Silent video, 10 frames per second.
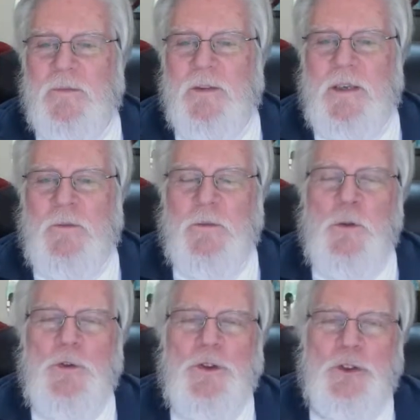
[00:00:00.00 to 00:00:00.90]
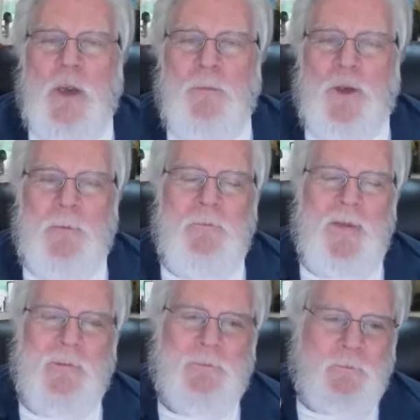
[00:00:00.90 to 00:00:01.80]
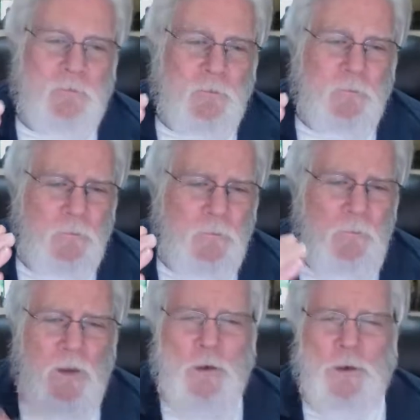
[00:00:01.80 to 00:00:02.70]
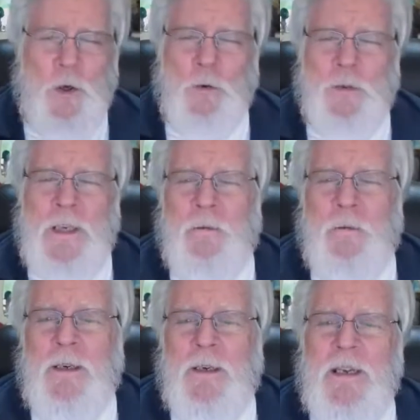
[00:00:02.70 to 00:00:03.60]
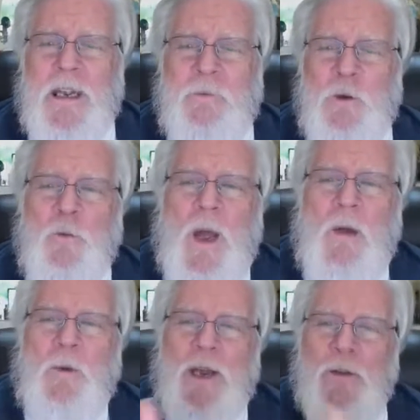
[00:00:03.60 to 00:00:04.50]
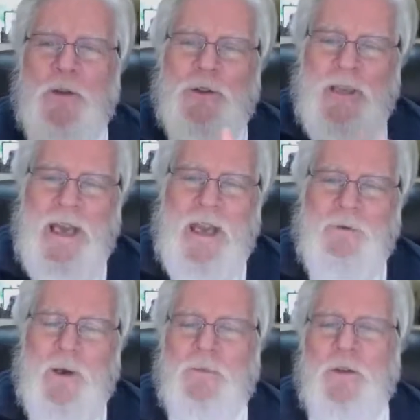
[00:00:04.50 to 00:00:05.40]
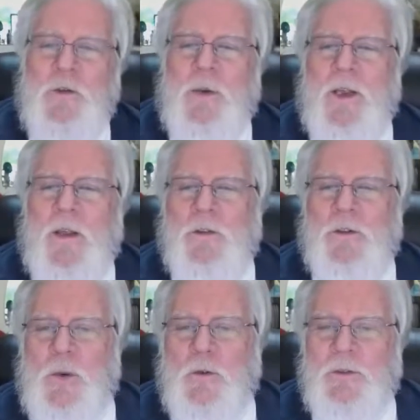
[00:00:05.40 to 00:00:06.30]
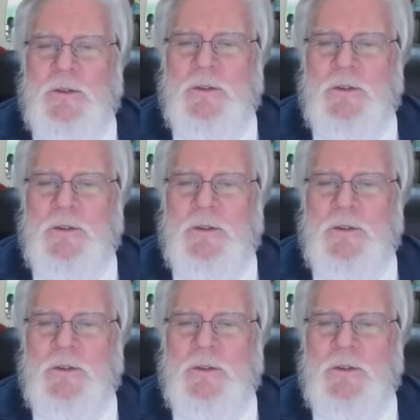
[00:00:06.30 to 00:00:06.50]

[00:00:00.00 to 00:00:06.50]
Do something. There's an old saying, right? If you want what others have, you have to do what others won't.